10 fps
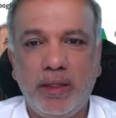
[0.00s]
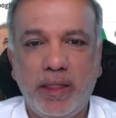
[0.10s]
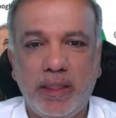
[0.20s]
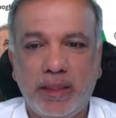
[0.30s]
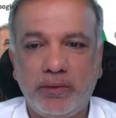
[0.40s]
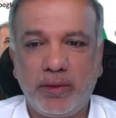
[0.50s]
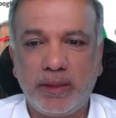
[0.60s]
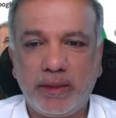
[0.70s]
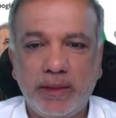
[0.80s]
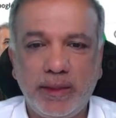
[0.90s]
And as you
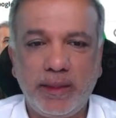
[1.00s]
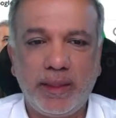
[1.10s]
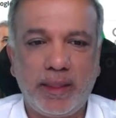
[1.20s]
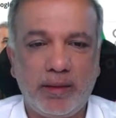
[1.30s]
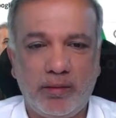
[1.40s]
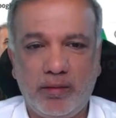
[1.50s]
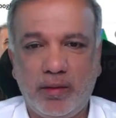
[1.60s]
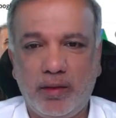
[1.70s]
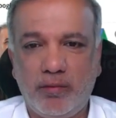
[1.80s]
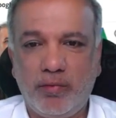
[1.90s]
can see that
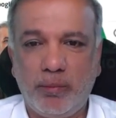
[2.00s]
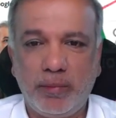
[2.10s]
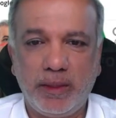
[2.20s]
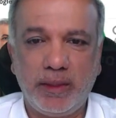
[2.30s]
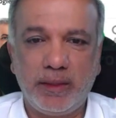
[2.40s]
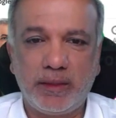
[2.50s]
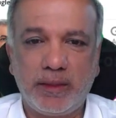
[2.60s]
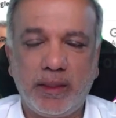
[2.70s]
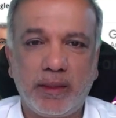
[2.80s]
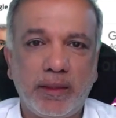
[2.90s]
uh, from these
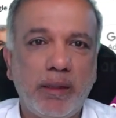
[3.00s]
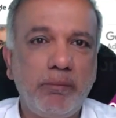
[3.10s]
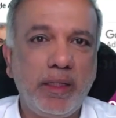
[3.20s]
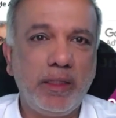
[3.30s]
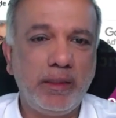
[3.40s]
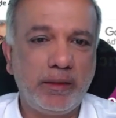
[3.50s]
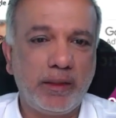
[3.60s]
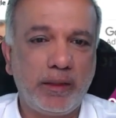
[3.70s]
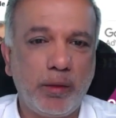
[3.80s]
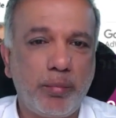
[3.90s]
uh, thumbnails,
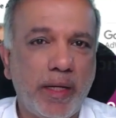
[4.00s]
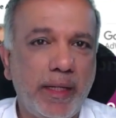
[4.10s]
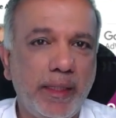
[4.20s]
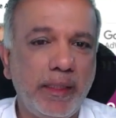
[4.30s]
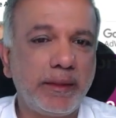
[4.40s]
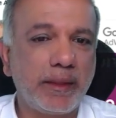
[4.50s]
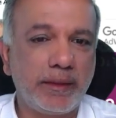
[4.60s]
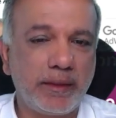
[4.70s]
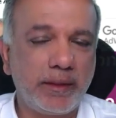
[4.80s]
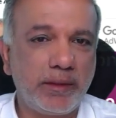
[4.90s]
uh, the branding is
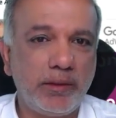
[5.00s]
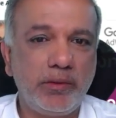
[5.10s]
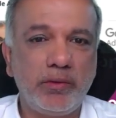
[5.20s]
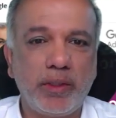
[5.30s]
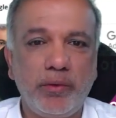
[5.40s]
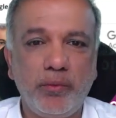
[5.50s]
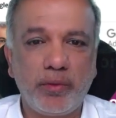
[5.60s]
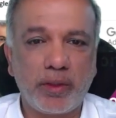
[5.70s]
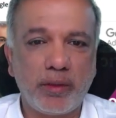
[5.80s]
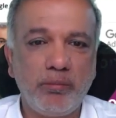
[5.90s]
consistent. You can
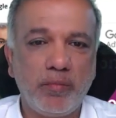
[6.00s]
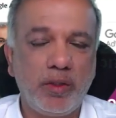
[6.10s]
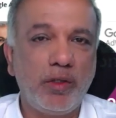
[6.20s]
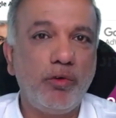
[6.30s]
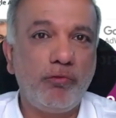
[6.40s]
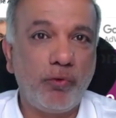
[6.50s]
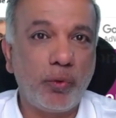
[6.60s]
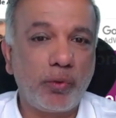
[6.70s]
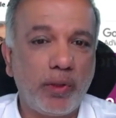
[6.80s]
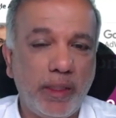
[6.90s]
use a,
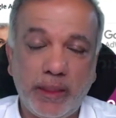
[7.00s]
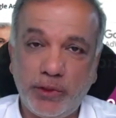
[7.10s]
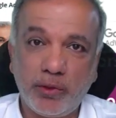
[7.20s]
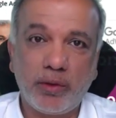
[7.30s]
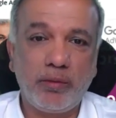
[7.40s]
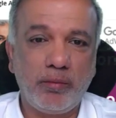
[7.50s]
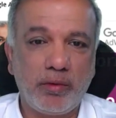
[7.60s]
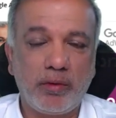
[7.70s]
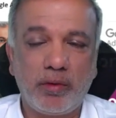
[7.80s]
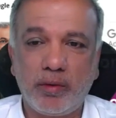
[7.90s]
photo, a headshot
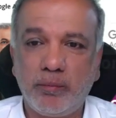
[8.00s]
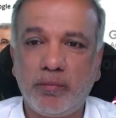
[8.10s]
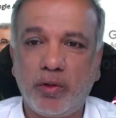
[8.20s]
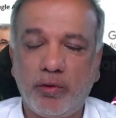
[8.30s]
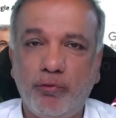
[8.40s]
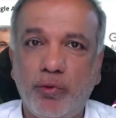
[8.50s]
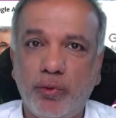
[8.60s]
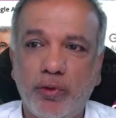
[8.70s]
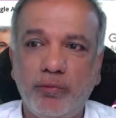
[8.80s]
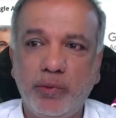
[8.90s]
or, uh, or a
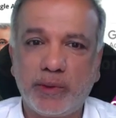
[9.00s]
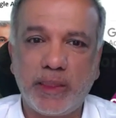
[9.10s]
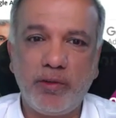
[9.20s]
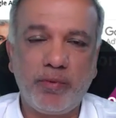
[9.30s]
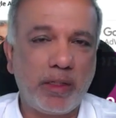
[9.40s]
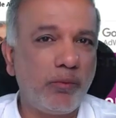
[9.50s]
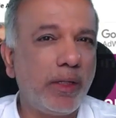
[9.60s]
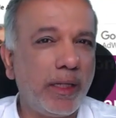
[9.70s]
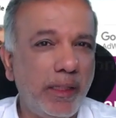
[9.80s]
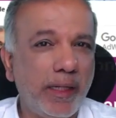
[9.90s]
photo of yourself, and I would
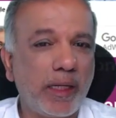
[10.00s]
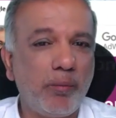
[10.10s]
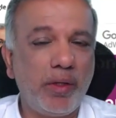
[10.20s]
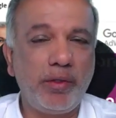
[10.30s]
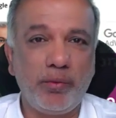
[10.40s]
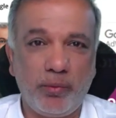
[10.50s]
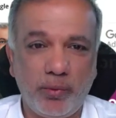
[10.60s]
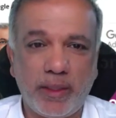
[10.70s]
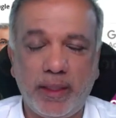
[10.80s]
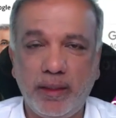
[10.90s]
highly recommend you
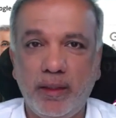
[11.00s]
do that,